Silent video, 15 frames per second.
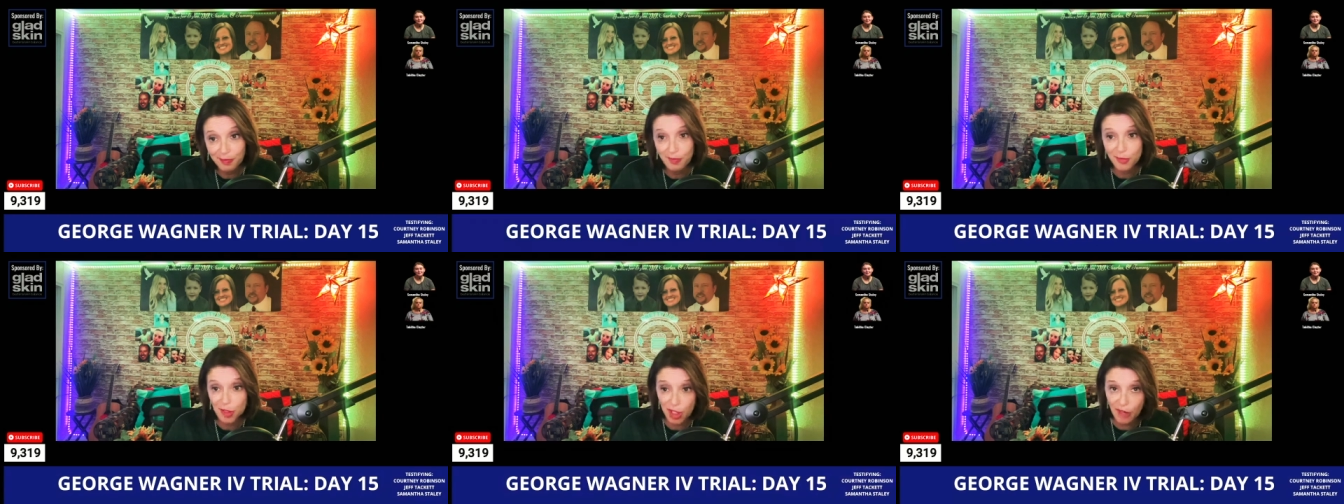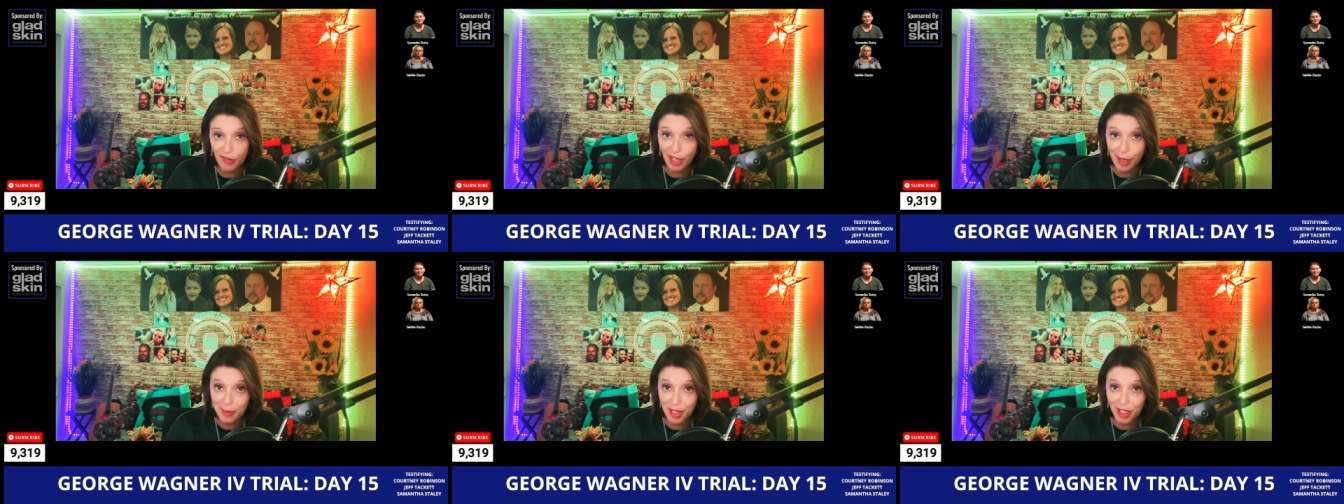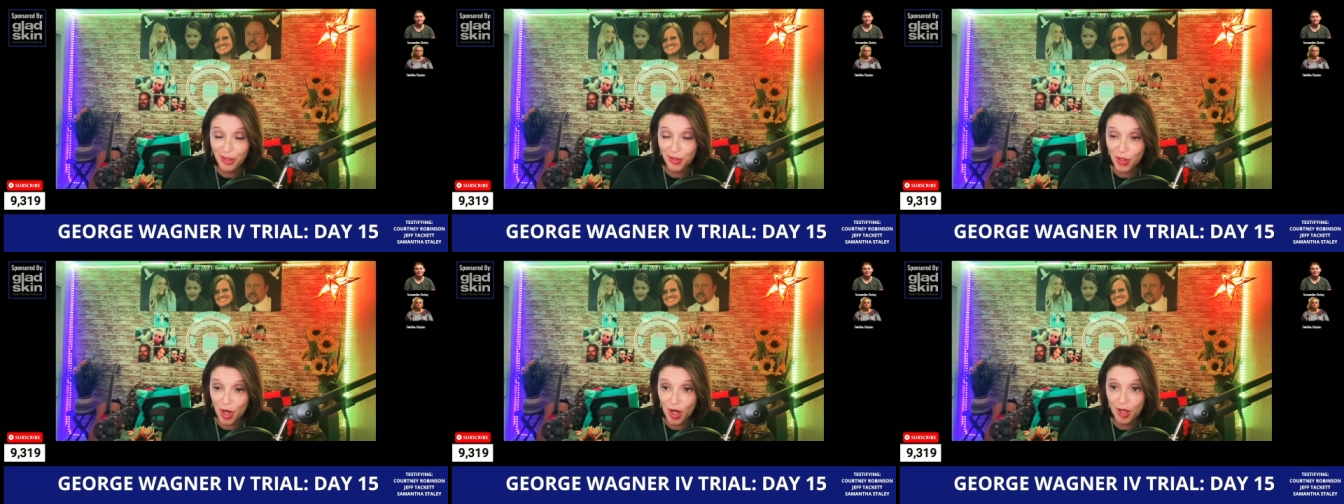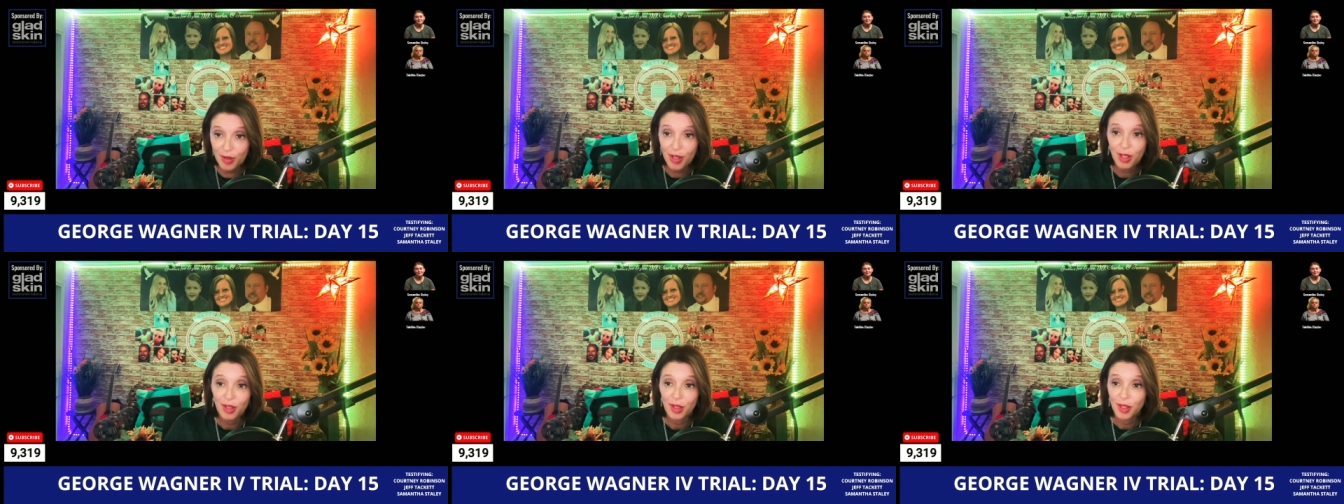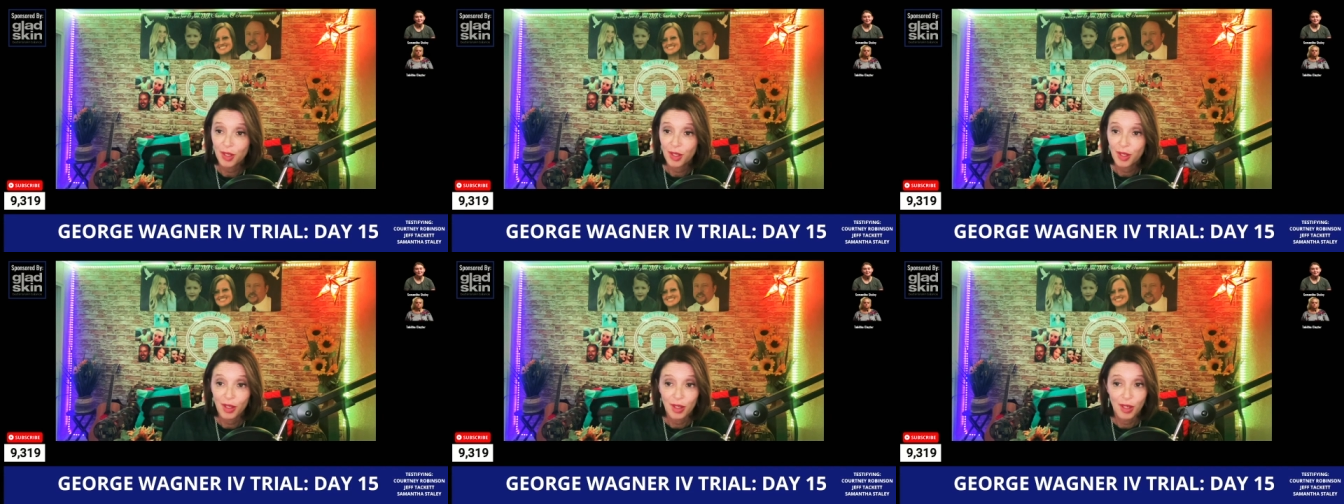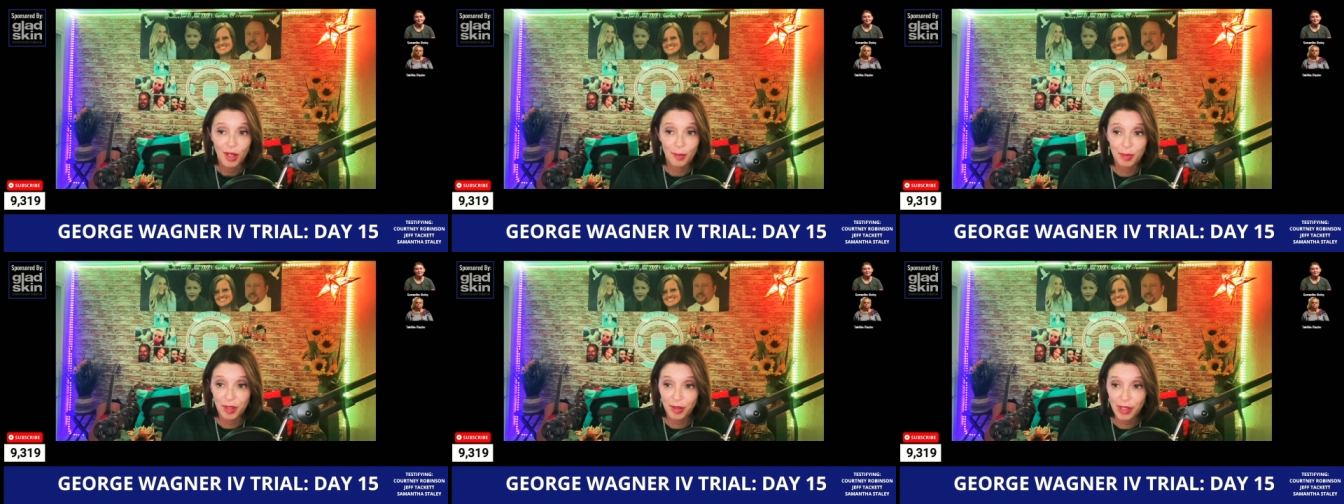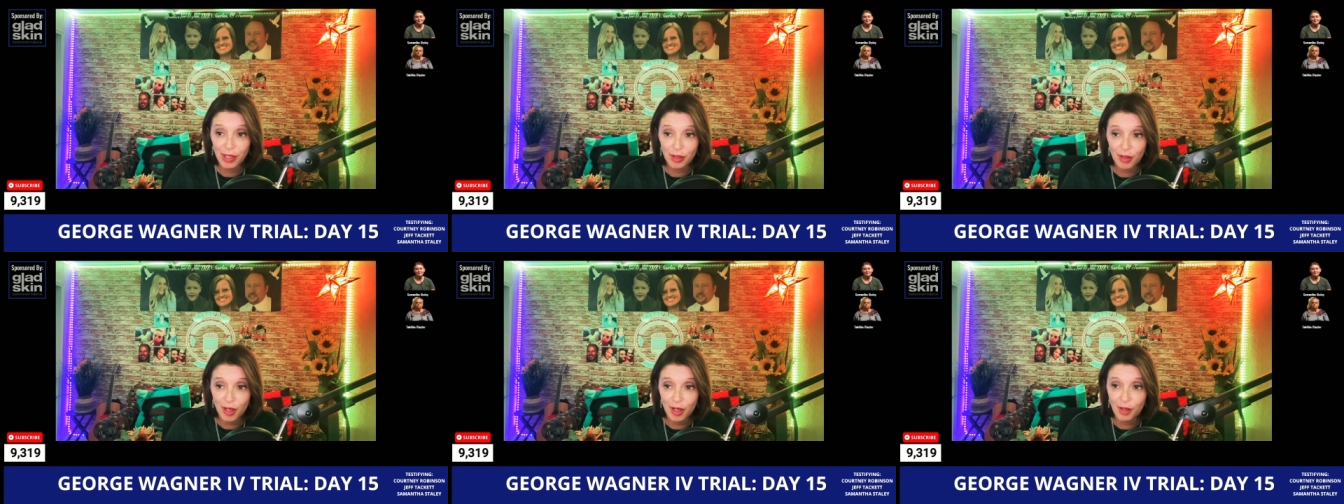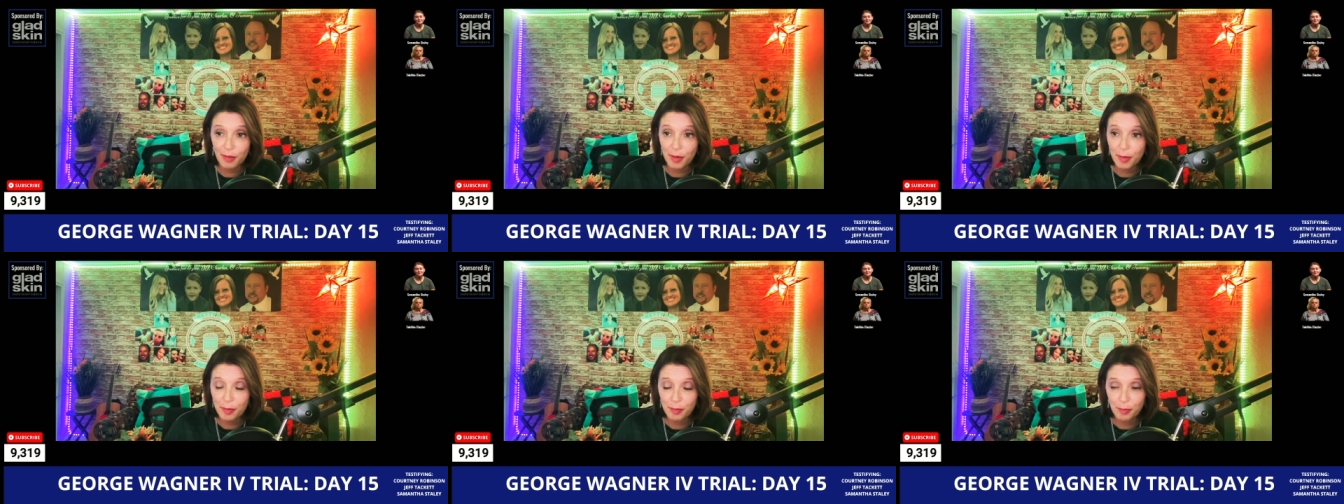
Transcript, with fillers: Jeff came in and saw a Billy Club